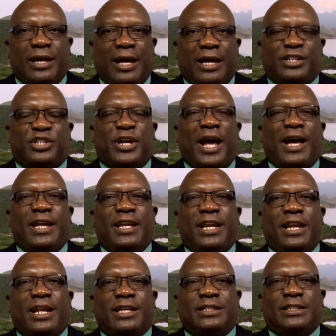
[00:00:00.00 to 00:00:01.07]
a
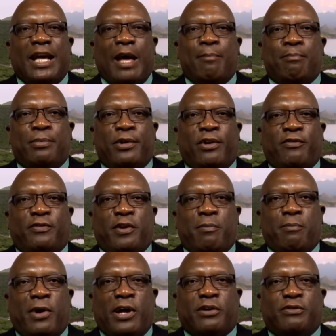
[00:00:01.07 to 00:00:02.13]
shining example of
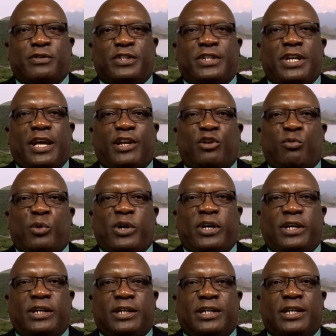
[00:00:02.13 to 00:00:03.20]
democracy at
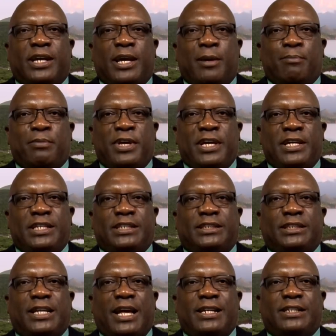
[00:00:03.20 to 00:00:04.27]
work,
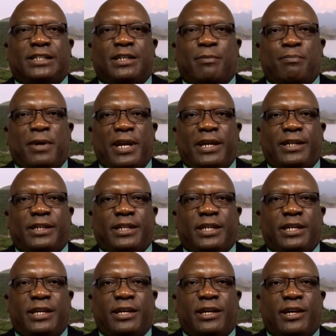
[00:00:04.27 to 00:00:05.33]
peace and
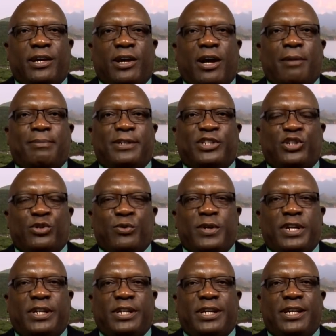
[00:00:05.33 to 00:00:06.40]
stability,
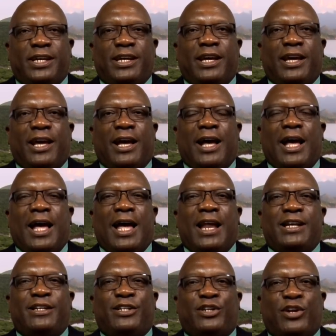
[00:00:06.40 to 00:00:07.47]
opportunity
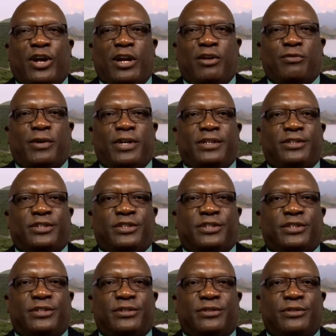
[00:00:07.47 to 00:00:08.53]
and
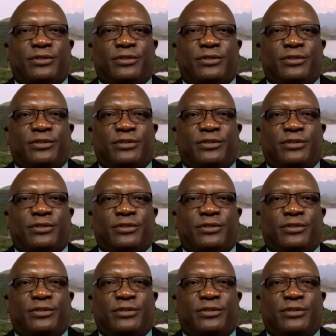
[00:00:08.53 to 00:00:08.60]
tolerance.